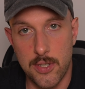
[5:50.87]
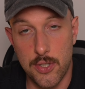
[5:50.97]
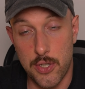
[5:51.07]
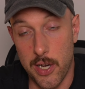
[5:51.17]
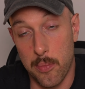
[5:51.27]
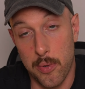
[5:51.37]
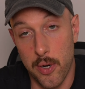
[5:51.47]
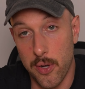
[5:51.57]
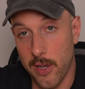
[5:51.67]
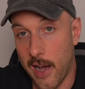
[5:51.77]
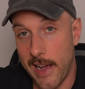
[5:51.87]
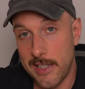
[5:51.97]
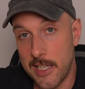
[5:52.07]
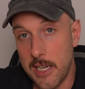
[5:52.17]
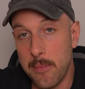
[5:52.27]
jailbroke
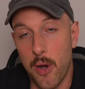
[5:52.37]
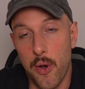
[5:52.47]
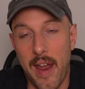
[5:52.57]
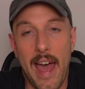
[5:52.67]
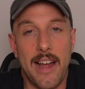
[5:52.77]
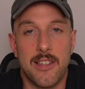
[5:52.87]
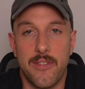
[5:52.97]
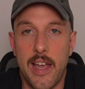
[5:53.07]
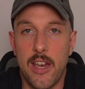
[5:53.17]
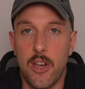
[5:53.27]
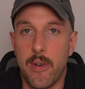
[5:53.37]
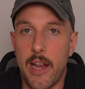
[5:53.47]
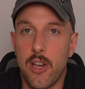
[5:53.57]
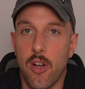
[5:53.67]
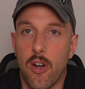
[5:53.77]
IT mode activated
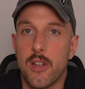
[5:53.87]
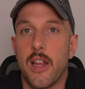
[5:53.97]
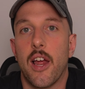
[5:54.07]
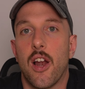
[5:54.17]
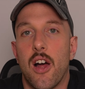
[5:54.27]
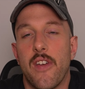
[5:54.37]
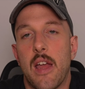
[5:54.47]
RAID card that I got off